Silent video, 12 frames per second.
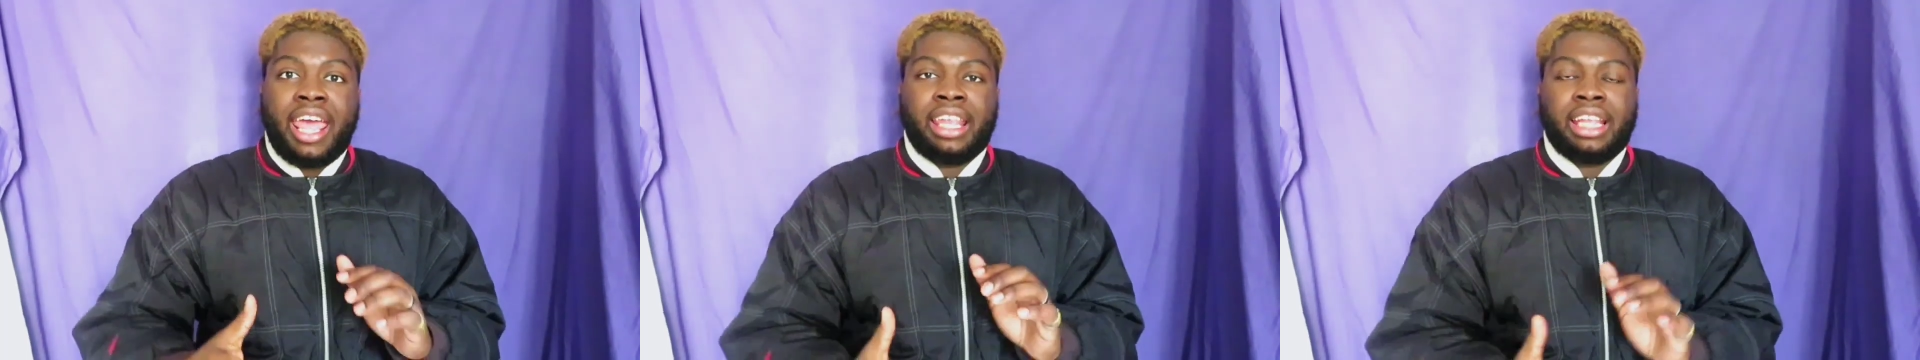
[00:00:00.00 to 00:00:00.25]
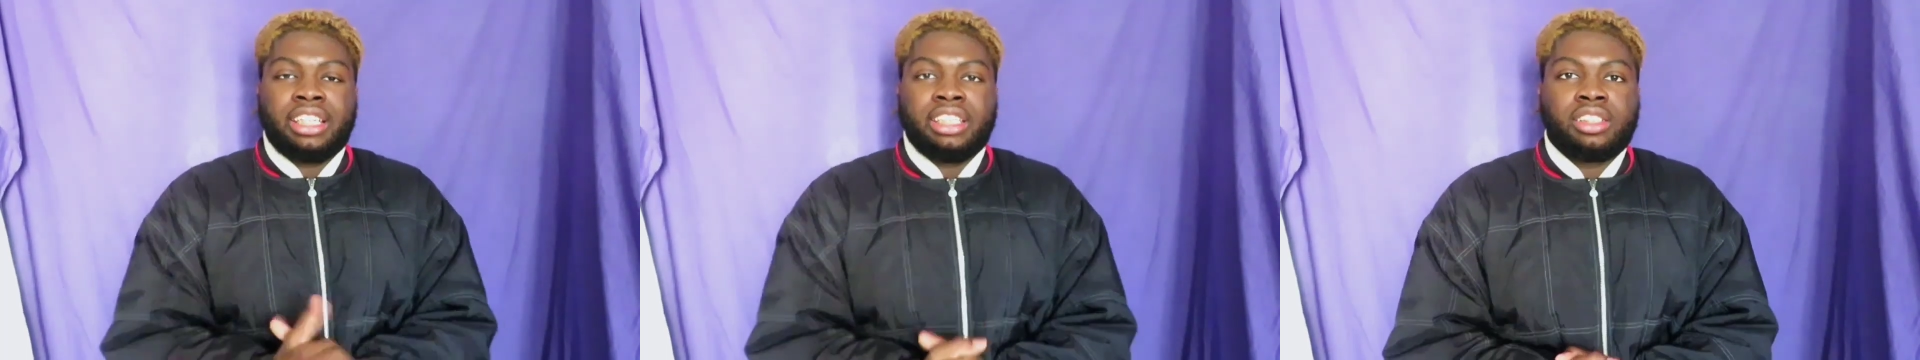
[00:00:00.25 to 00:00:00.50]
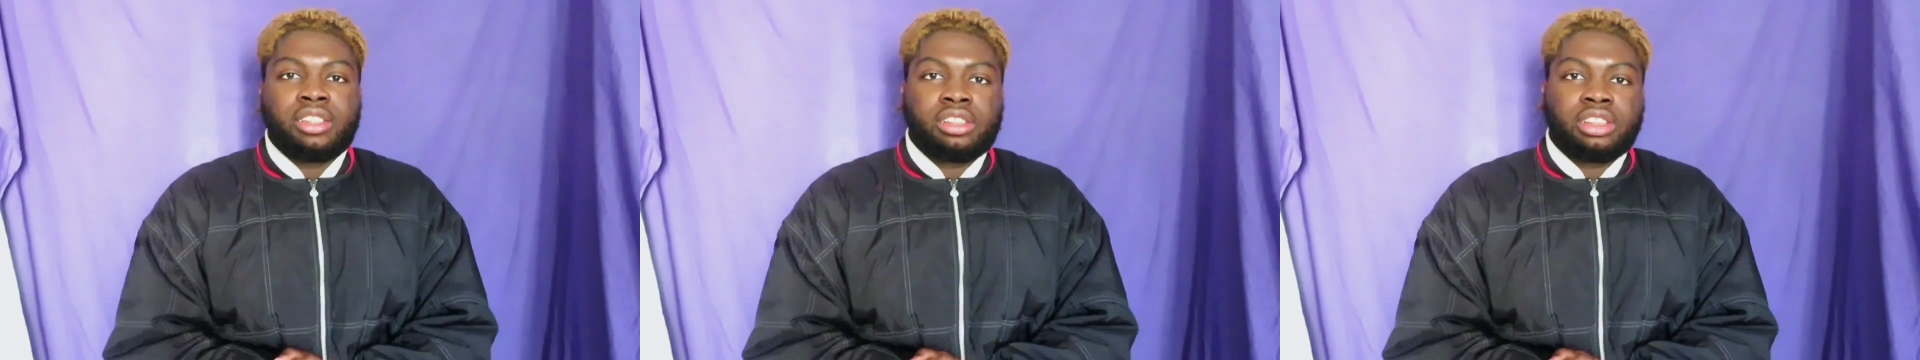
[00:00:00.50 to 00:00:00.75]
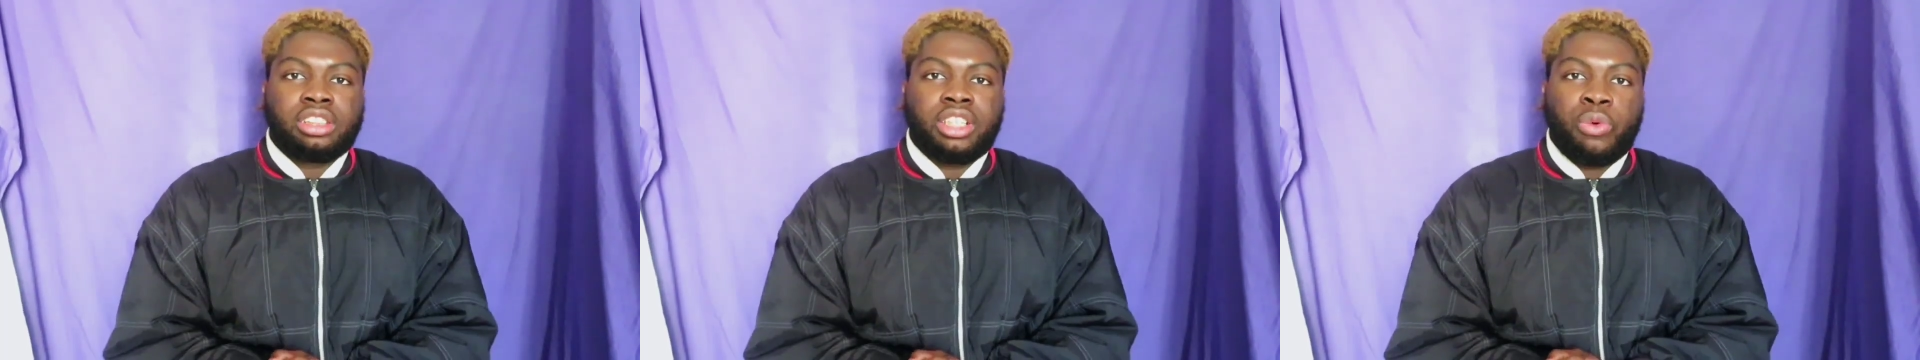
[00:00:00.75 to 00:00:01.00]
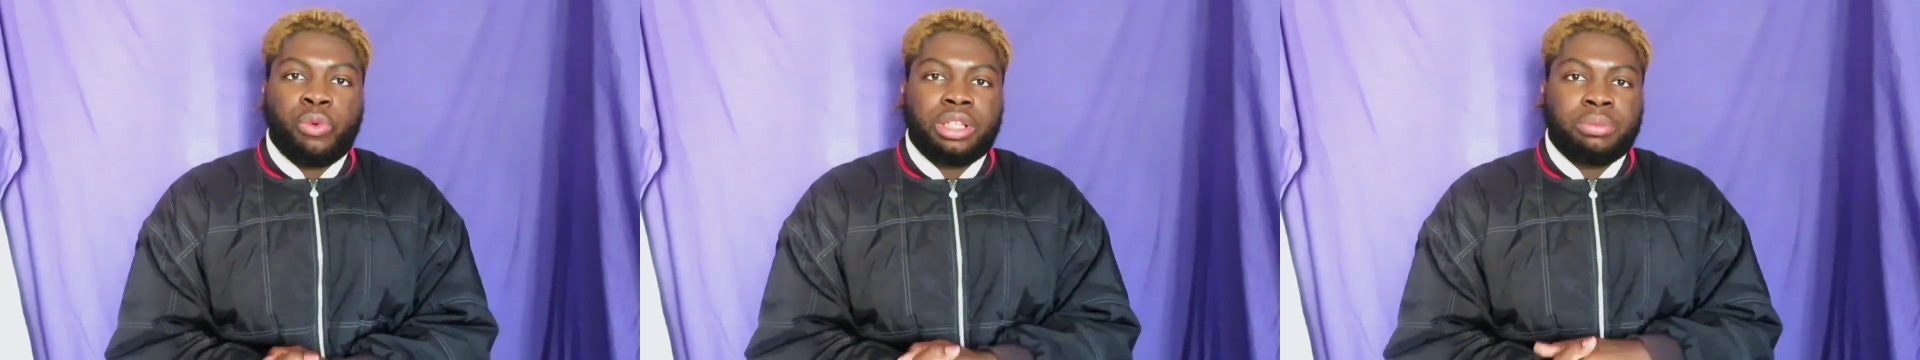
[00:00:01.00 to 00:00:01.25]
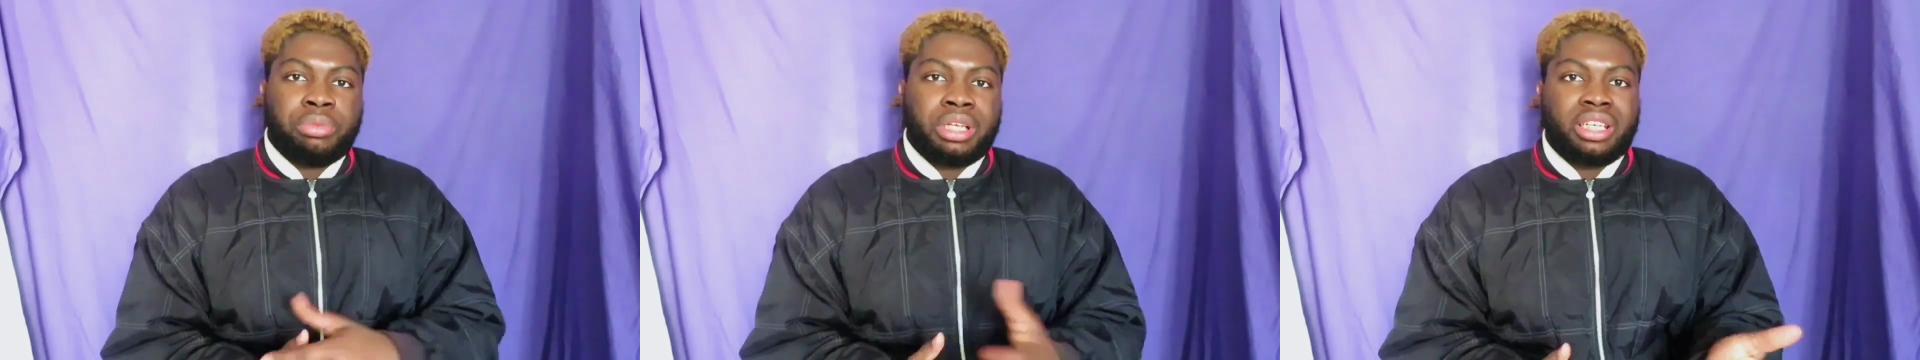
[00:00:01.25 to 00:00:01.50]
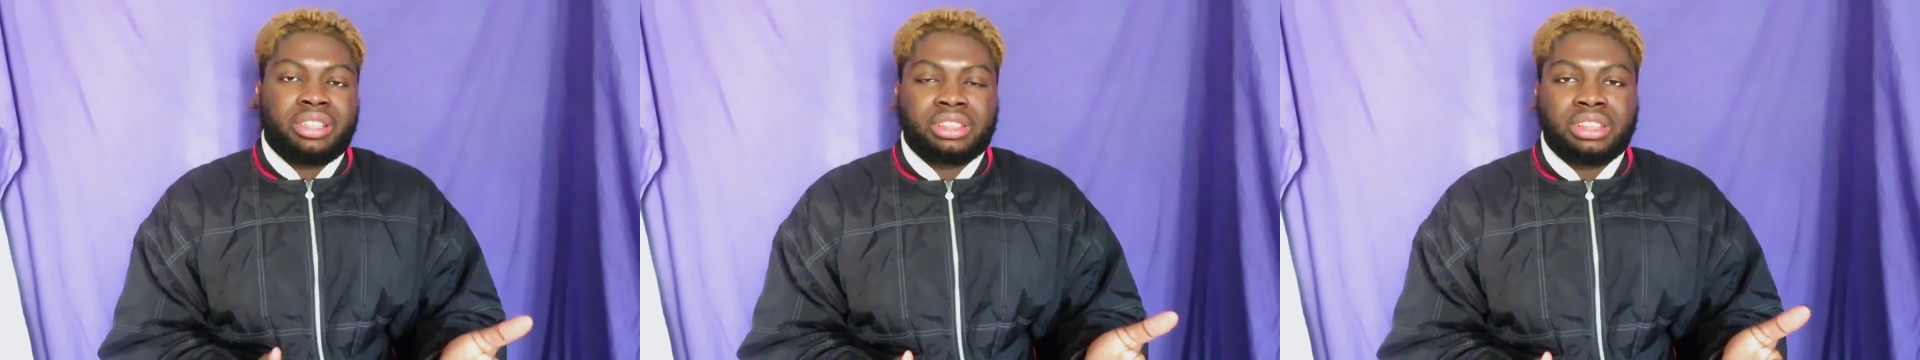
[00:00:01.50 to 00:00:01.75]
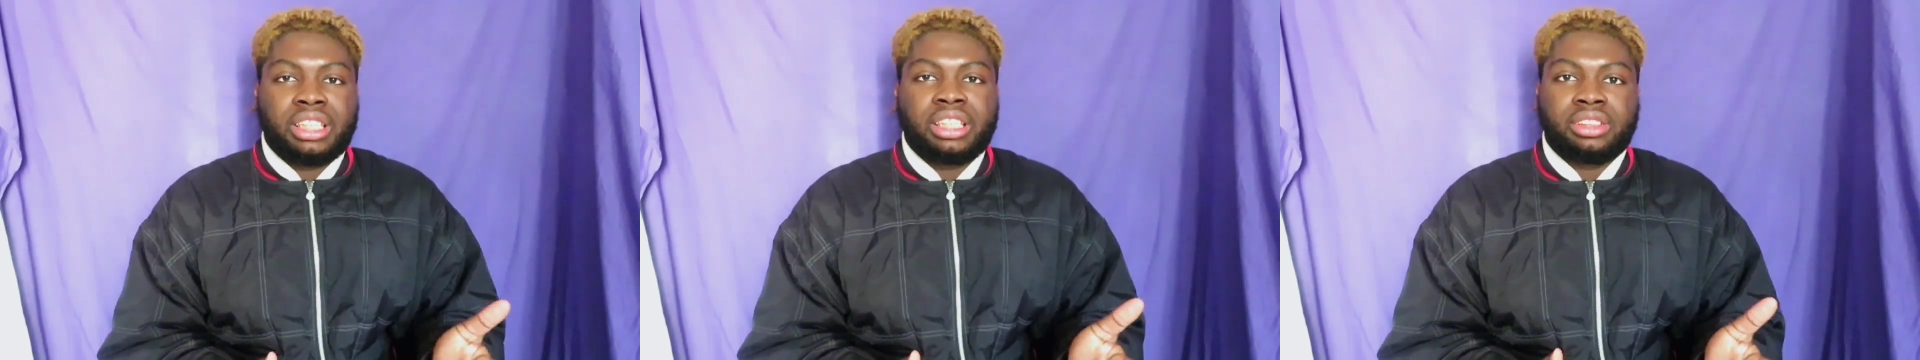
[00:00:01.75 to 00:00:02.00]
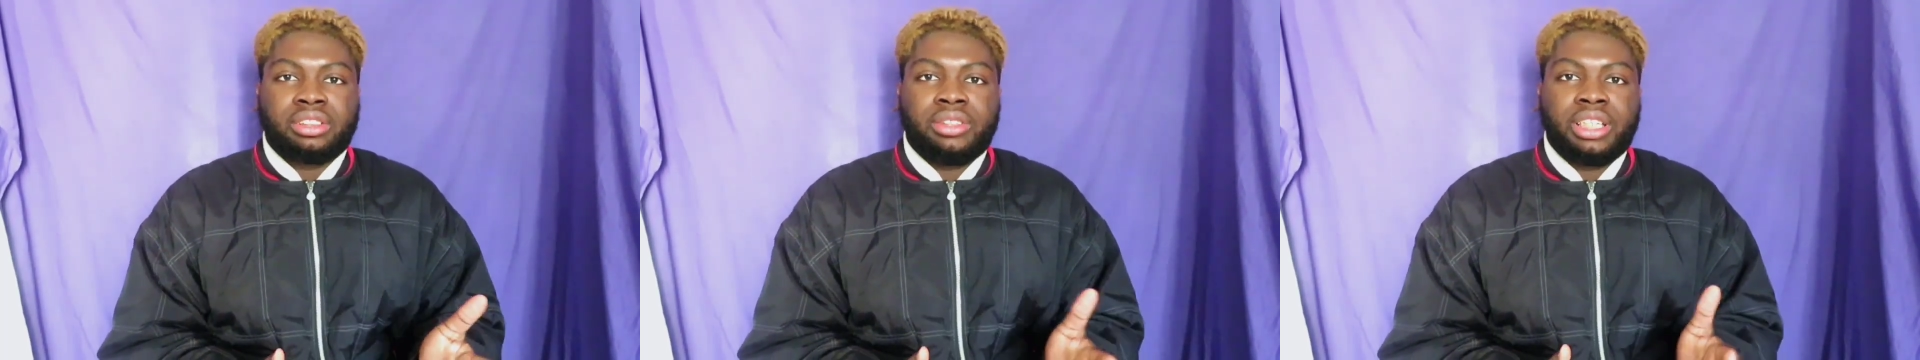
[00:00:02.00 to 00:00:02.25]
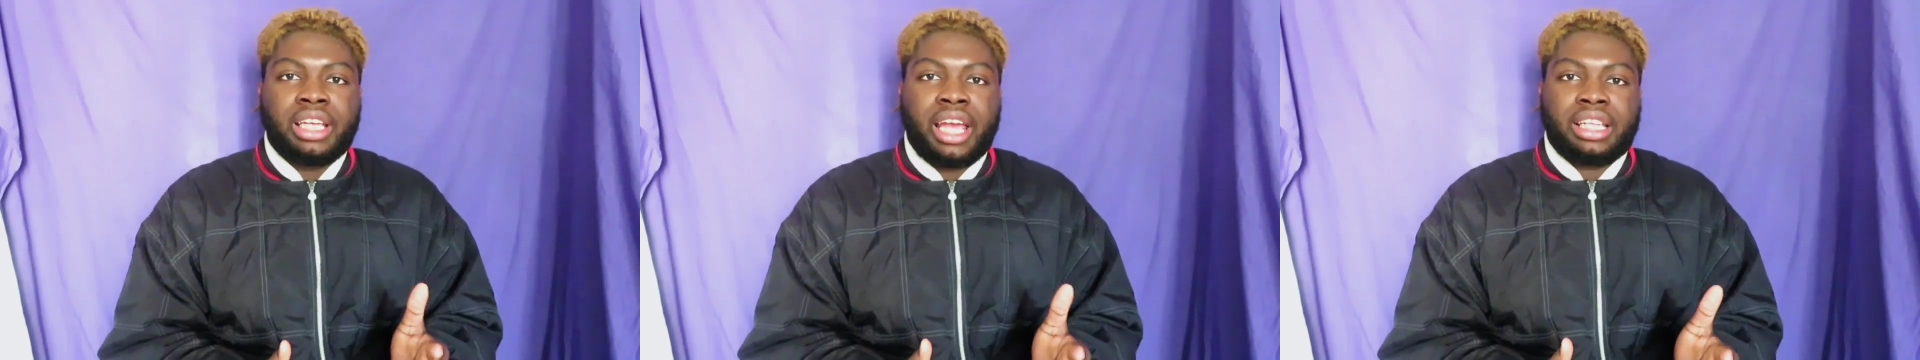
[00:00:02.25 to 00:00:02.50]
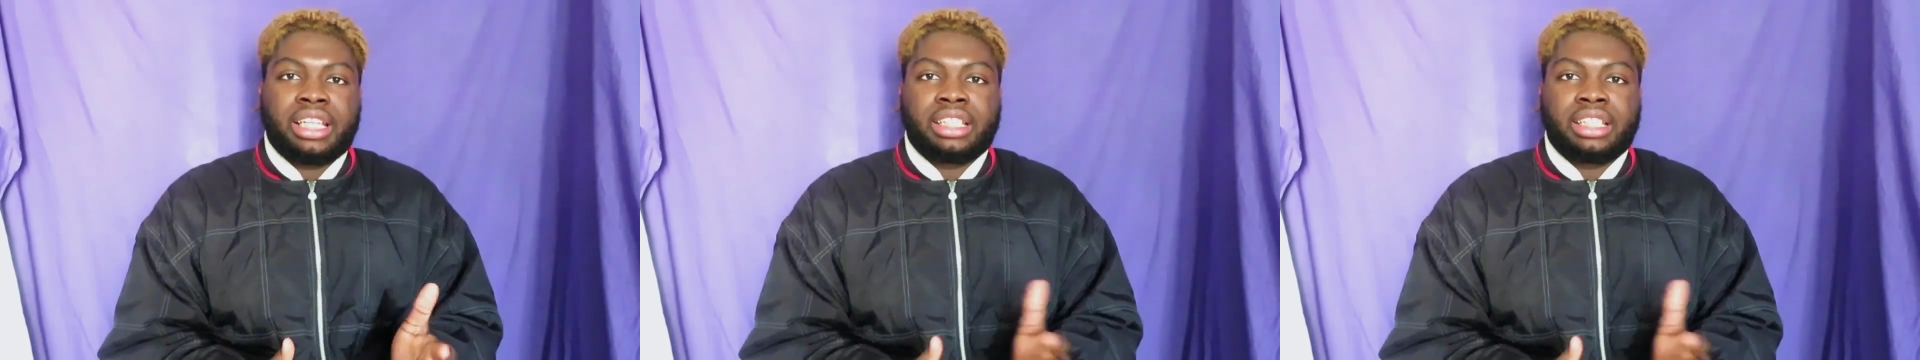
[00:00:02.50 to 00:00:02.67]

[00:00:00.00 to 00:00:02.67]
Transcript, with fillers: and i did also a windbreakers history